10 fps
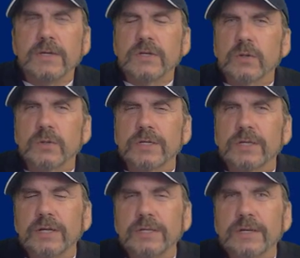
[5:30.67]
So what's a
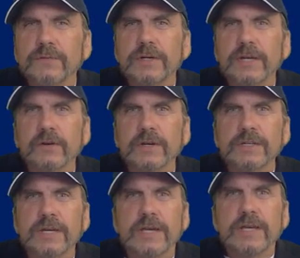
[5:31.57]
little different here
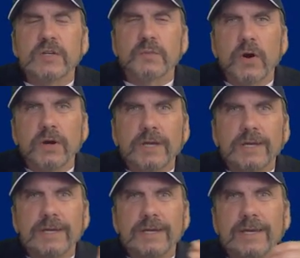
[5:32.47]
is Spark
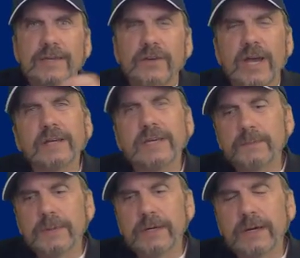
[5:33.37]
is kind of
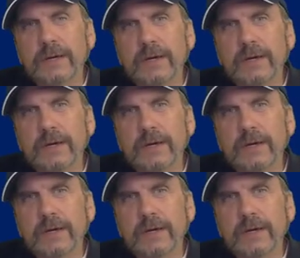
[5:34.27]
keeping